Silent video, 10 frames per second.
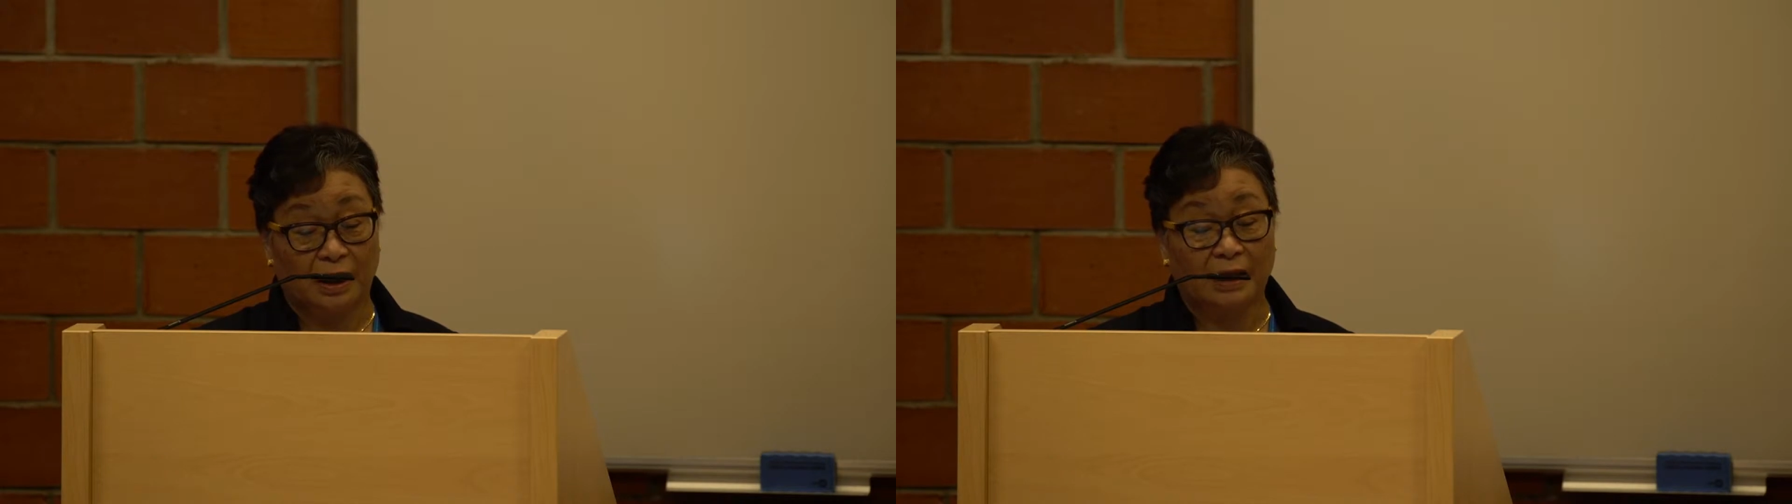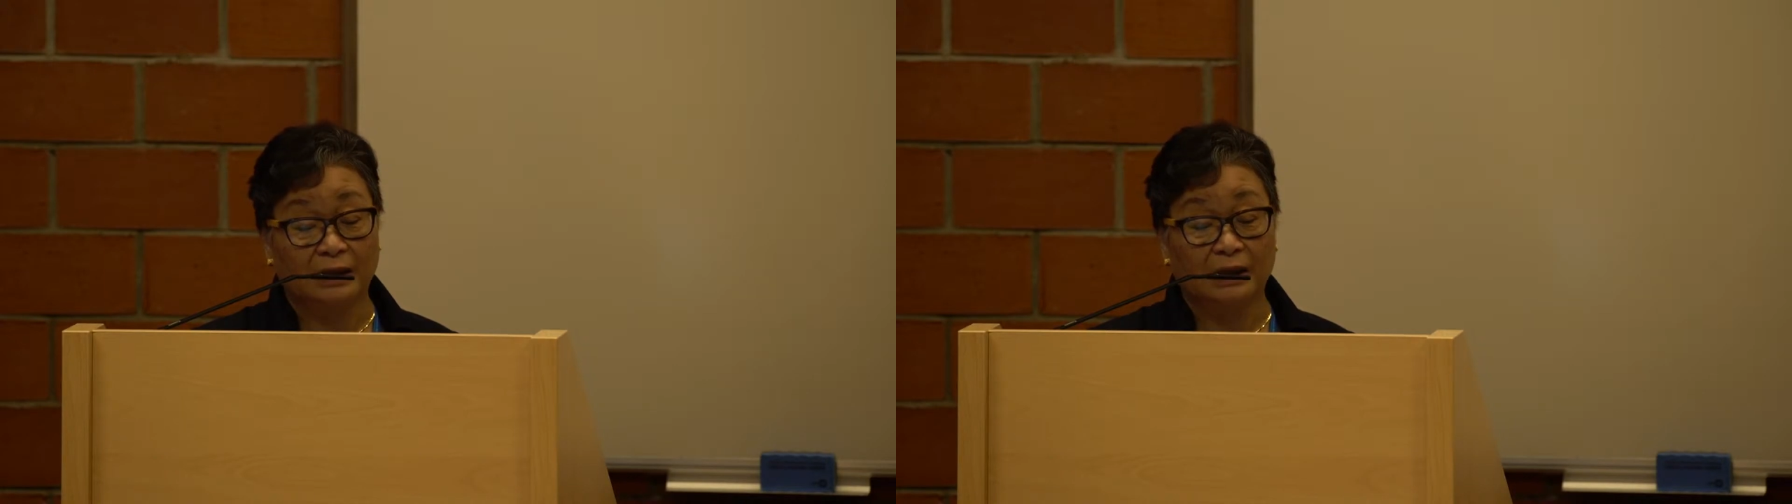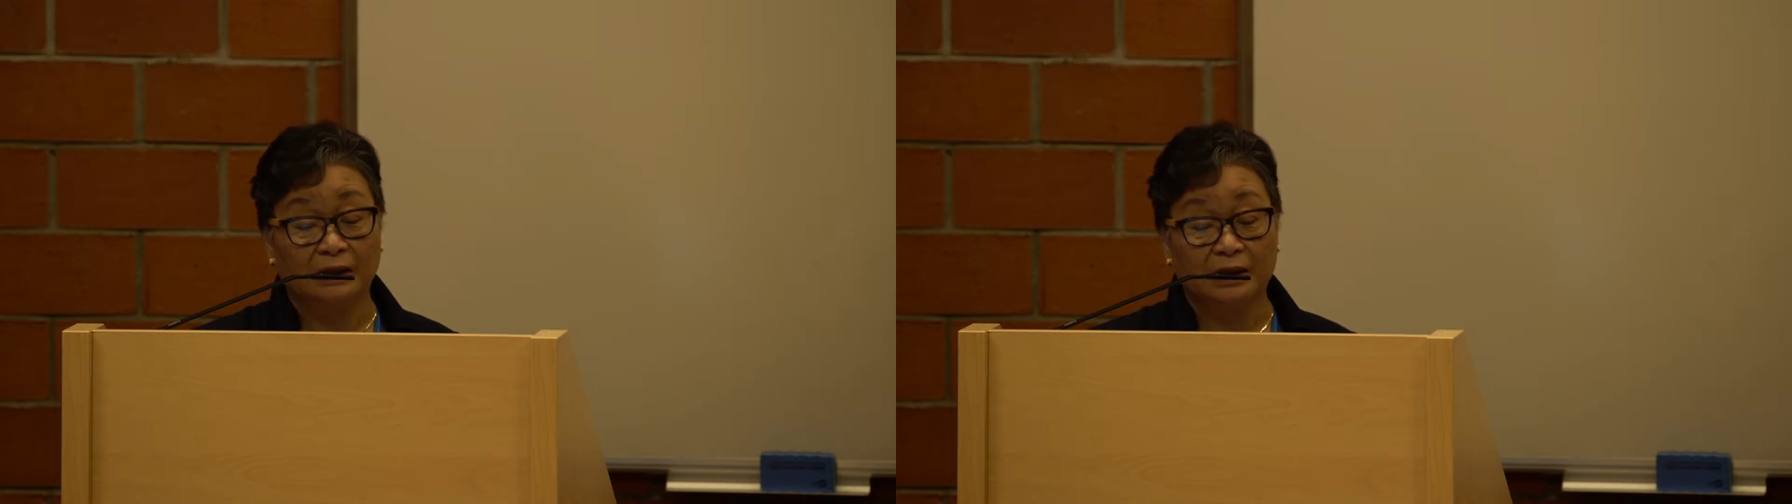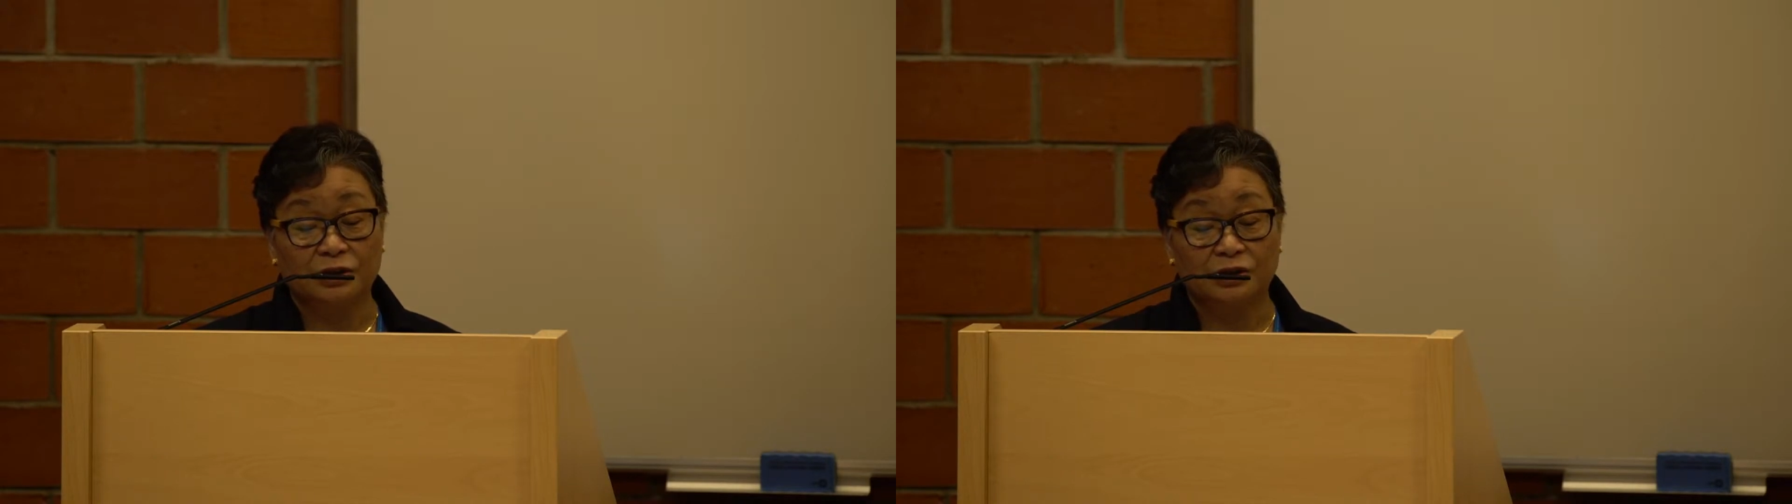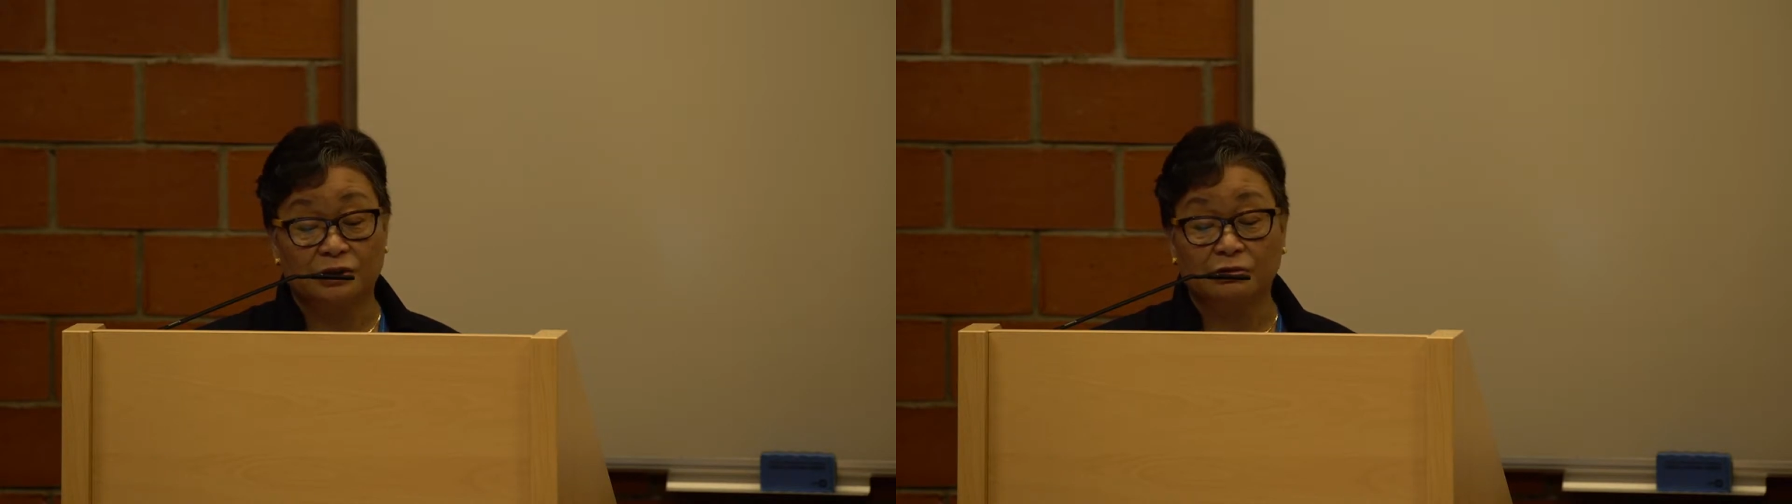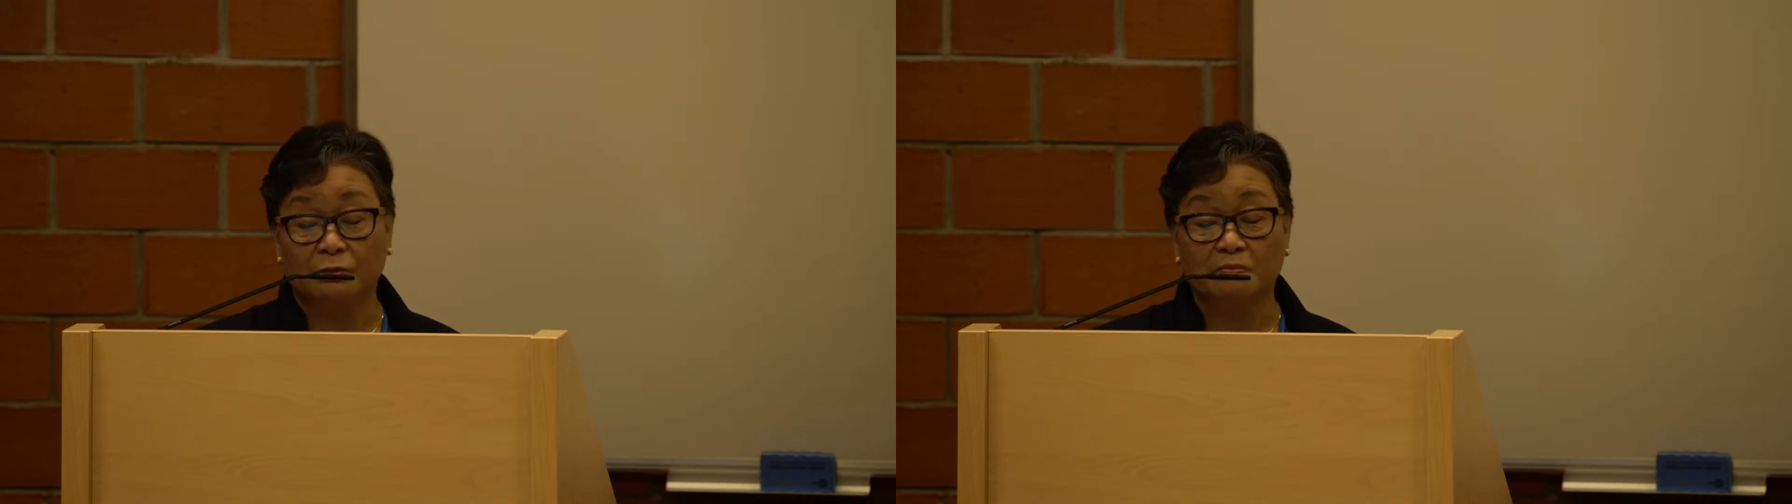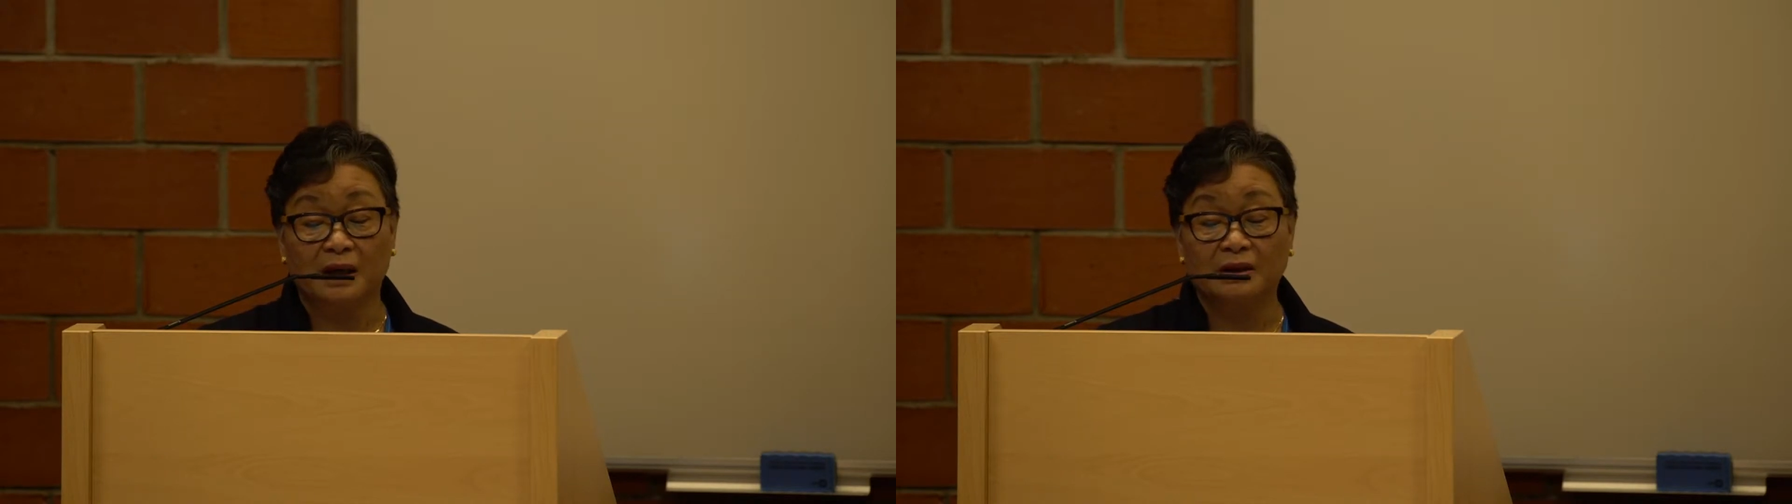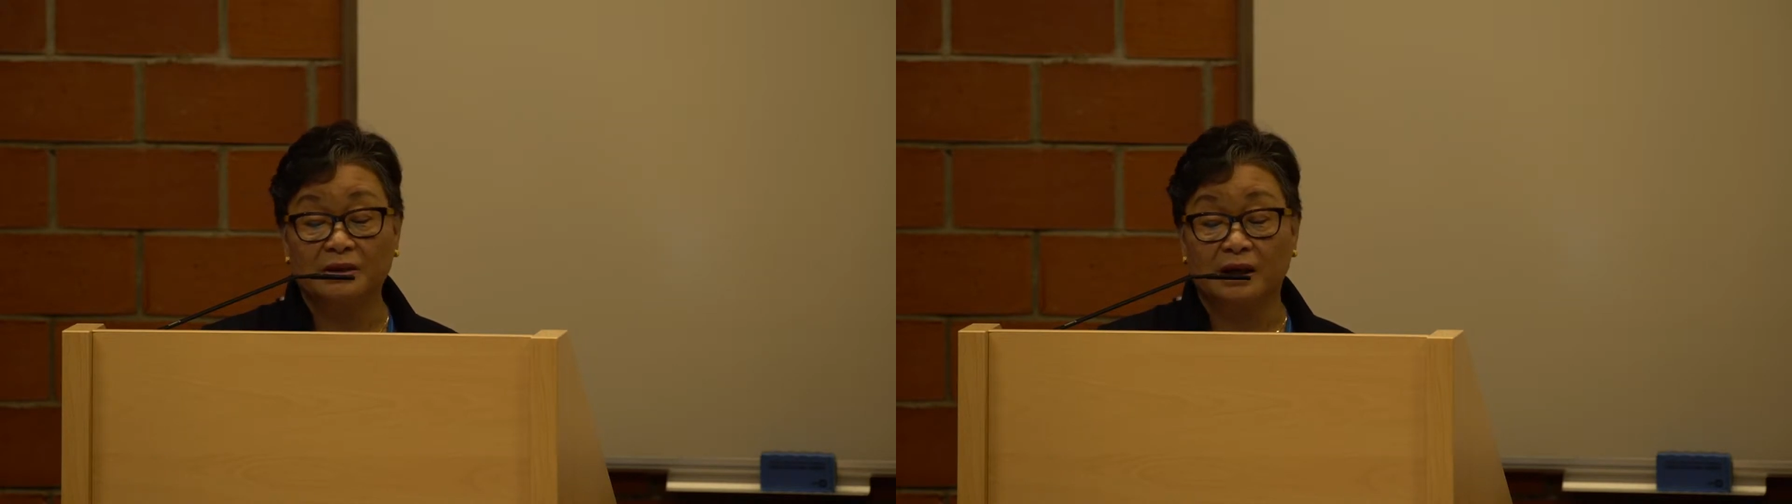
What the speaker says: and unleashed tremendous